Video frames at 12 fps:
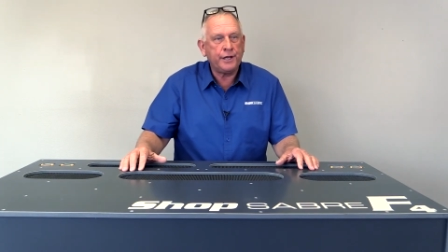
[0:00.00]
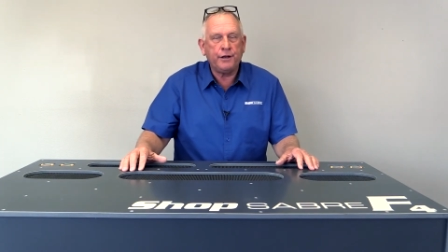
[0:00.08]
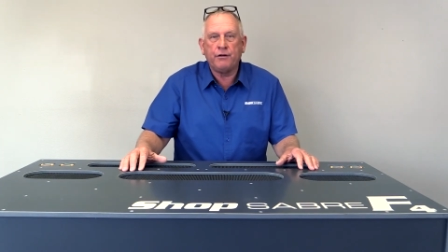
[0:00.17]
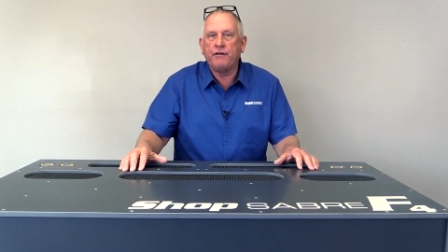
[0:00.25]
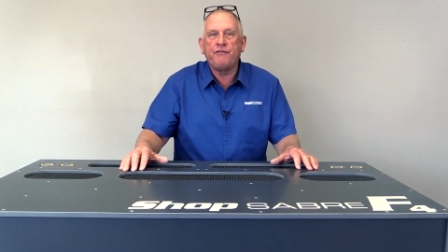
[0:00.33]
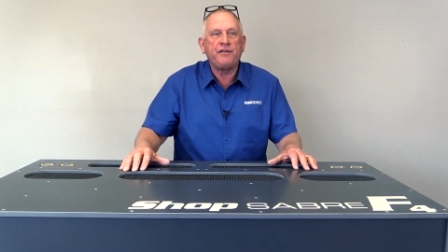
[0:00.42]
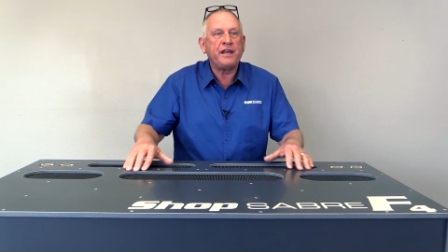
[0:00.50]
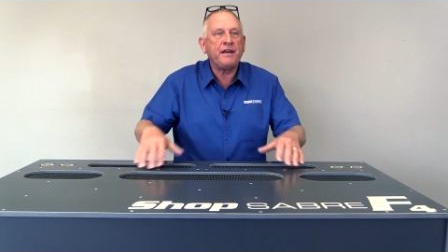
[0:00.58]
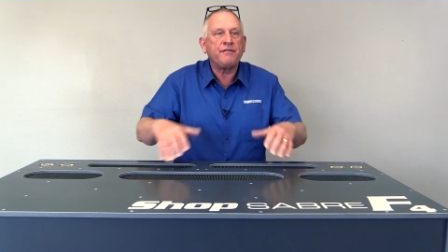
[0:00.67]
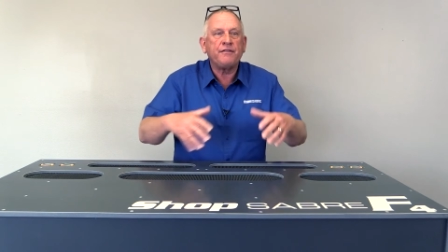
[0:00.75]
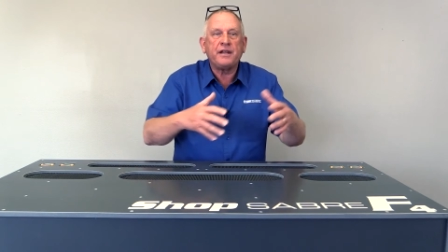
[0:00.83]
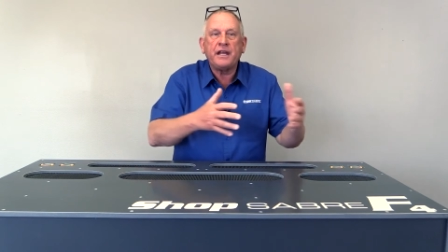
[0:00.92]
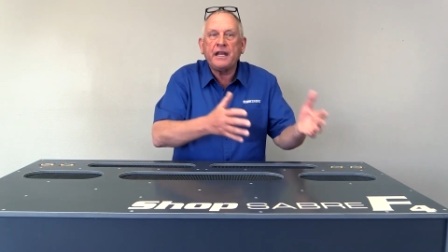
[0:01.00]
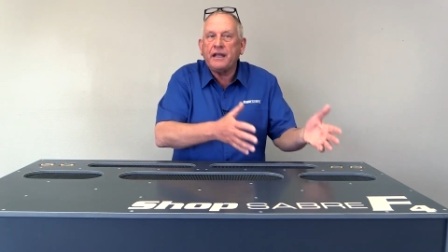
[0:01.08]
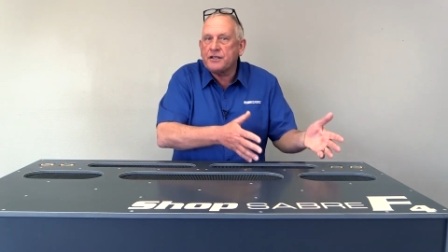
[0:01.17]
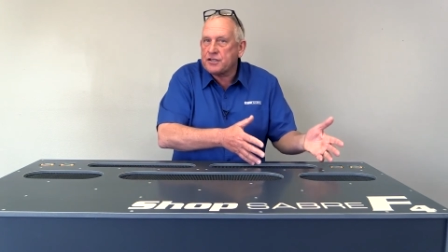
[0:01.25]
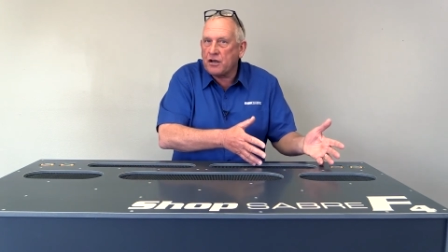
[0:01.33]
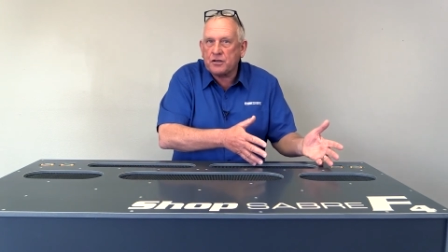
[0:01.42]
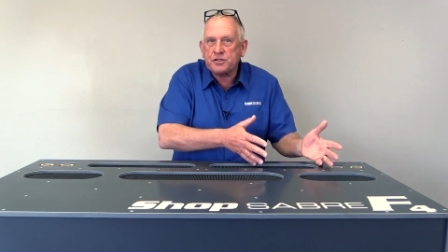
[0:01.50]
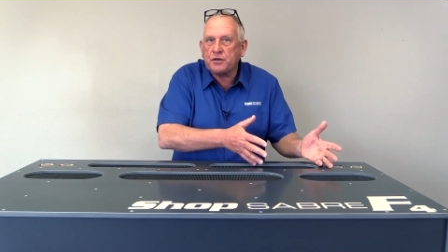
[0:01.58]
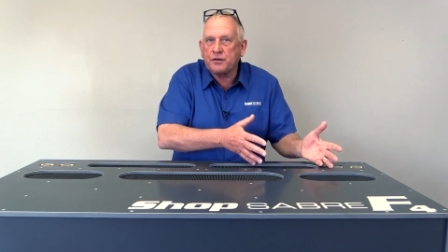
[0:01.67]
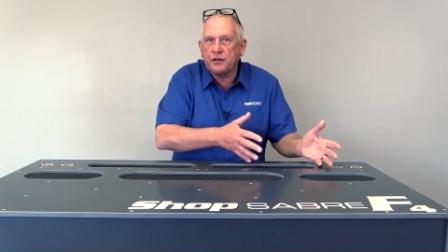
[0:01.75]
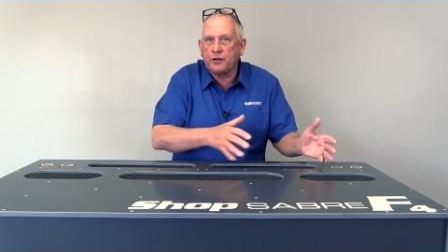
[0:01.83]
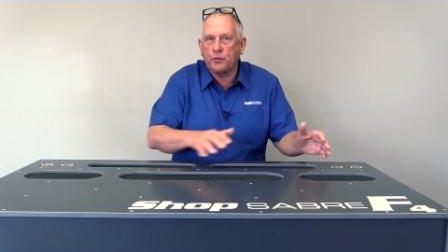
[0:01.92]
You know, a VFD is
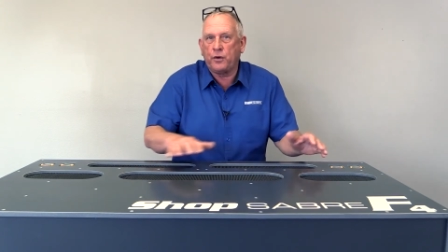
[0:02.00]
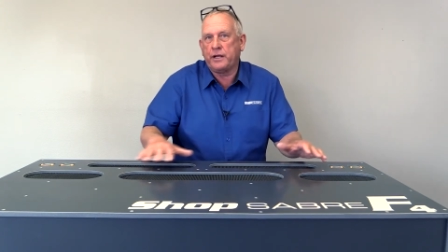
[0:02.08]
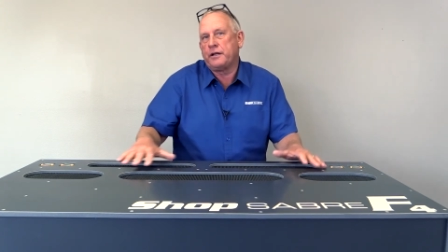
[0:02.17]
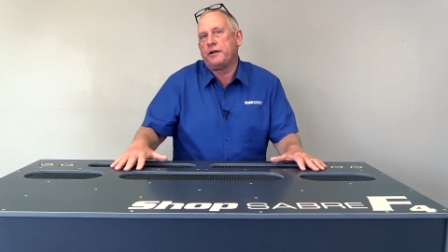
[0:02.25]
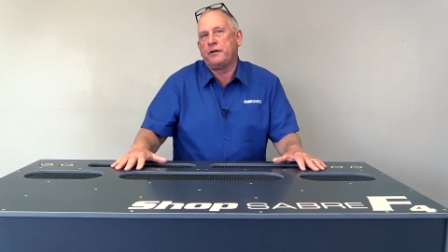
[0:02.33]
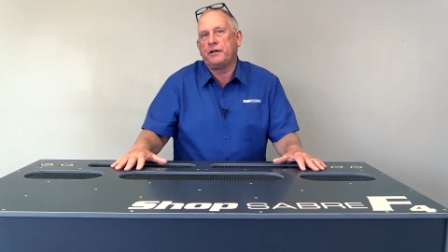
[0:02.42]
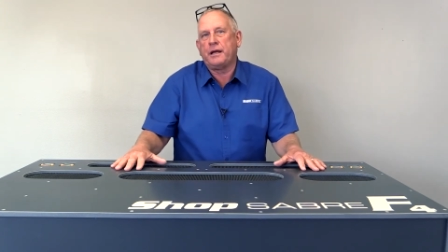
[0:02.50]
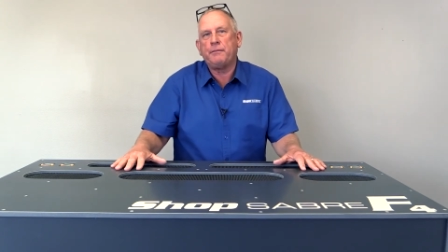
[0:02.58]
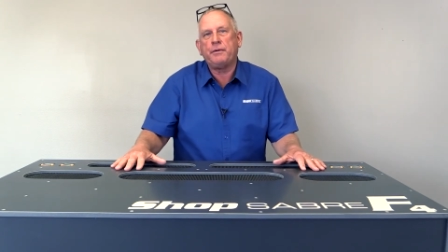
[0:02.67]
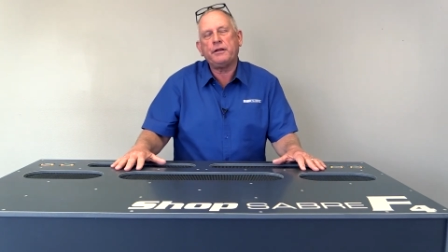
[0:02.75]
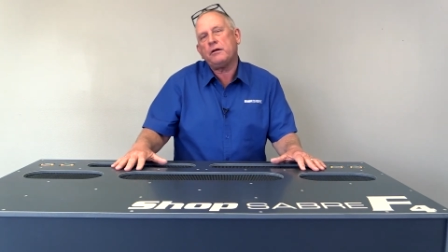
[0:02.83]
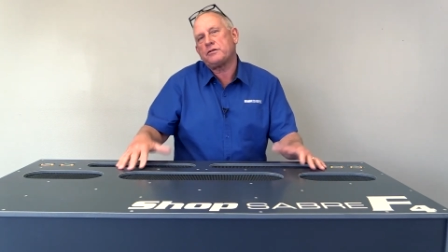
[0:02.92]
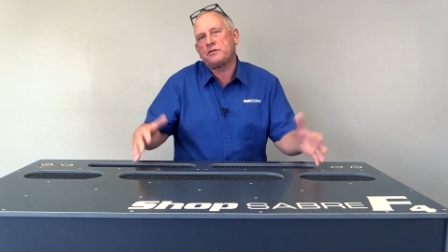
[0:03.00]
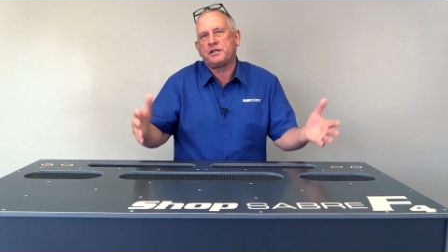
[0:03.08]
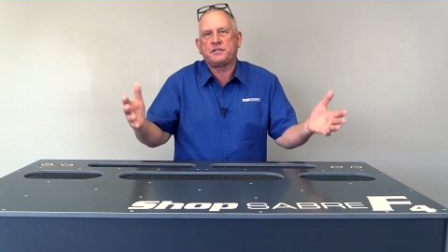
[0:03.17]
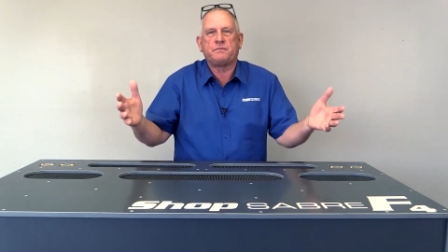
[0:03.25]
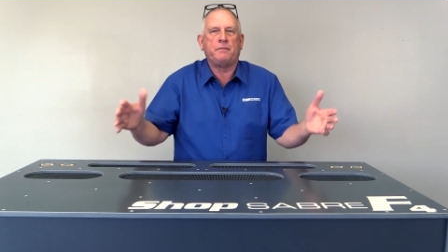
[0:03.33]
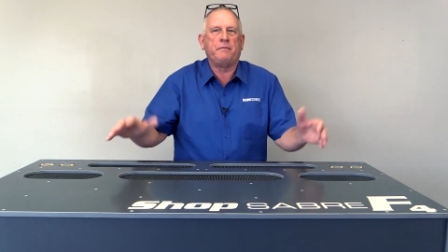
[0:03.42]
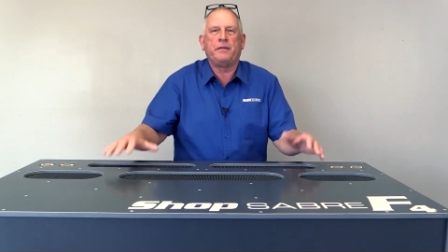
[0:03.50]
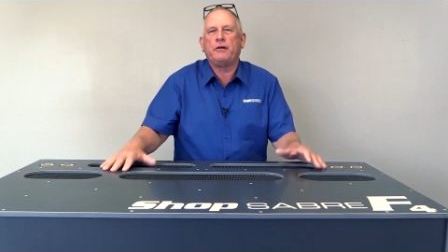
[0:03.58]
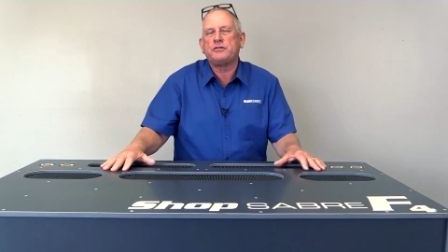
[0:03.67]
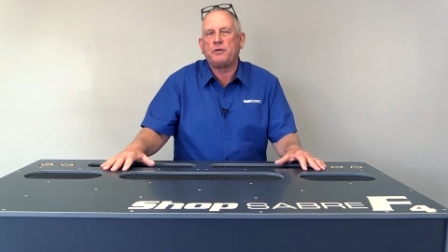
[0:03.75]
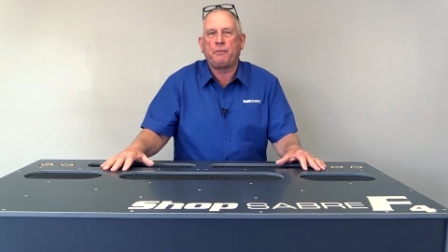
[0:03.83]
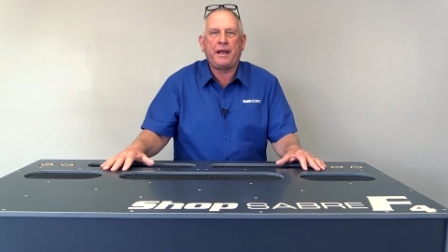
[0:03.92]
also another way to do that. But those are just
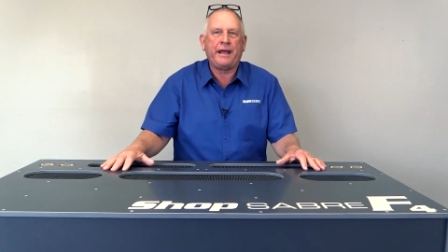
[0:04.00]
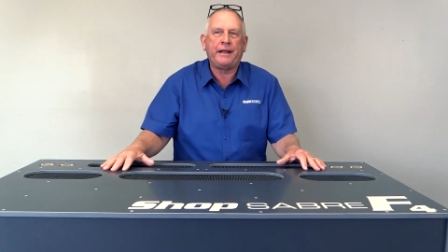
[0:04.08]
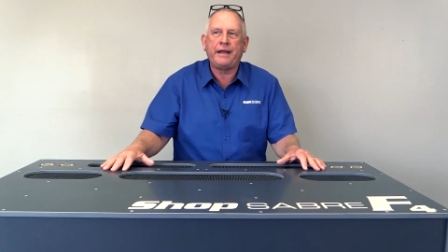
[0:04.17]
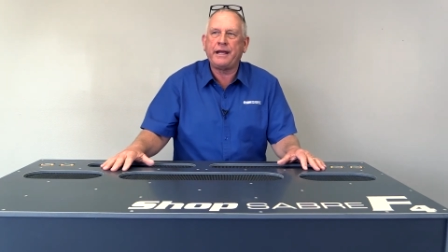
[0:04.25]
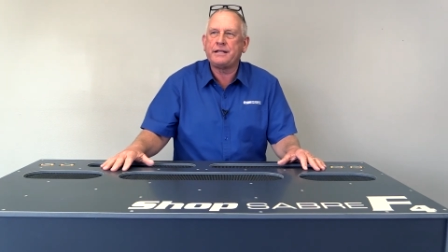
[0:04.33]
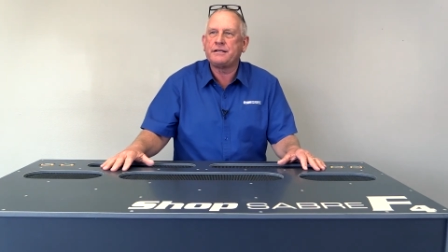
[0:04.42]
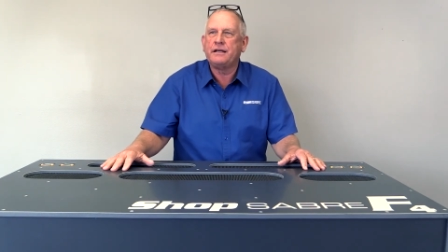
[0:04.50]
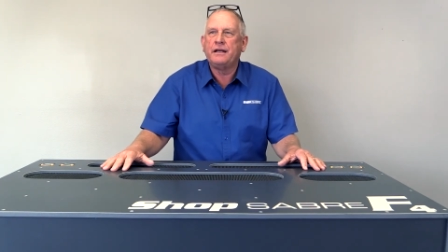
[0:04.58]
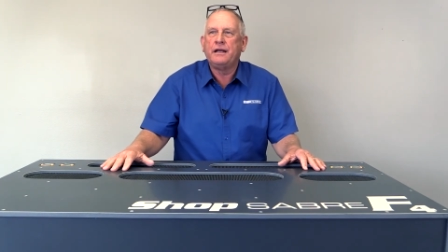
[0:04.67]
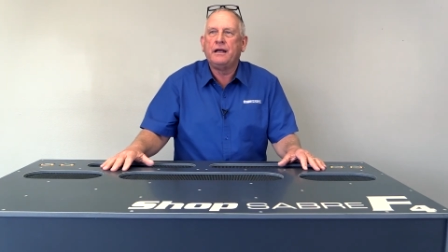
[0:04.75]
those are band-aids.